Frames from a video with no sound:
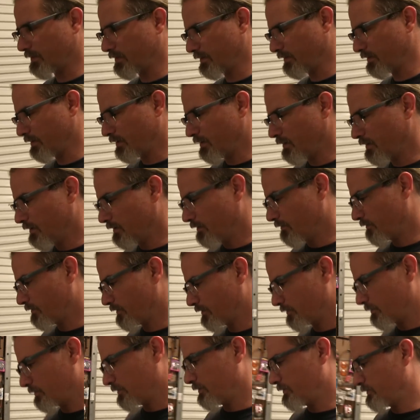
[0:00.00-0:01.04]
any
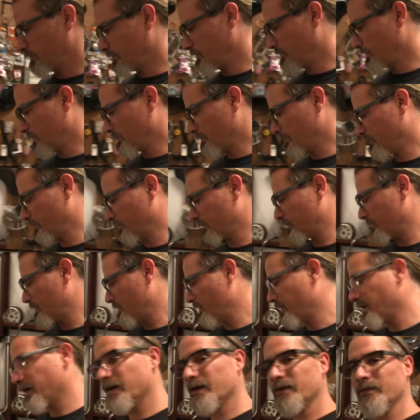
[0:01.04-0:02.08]
further ado, I'm just going to go
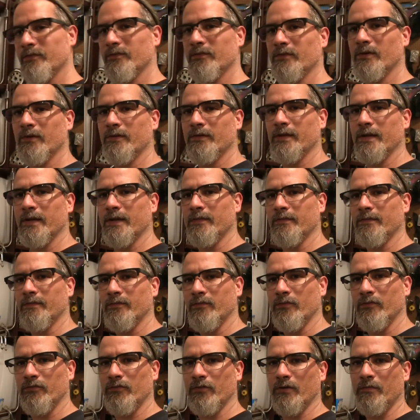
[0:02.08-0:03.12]
ahead and start taking
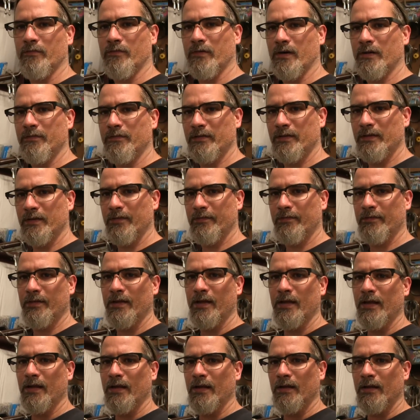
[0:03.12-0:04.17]
stuff off of this,
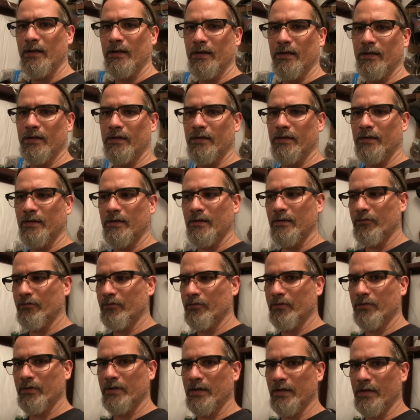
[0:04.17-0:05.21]
and I'll
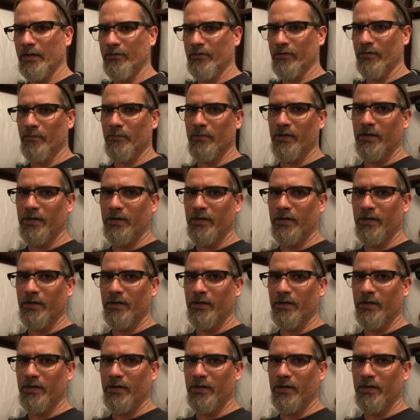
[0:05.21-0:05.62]
see you guys in a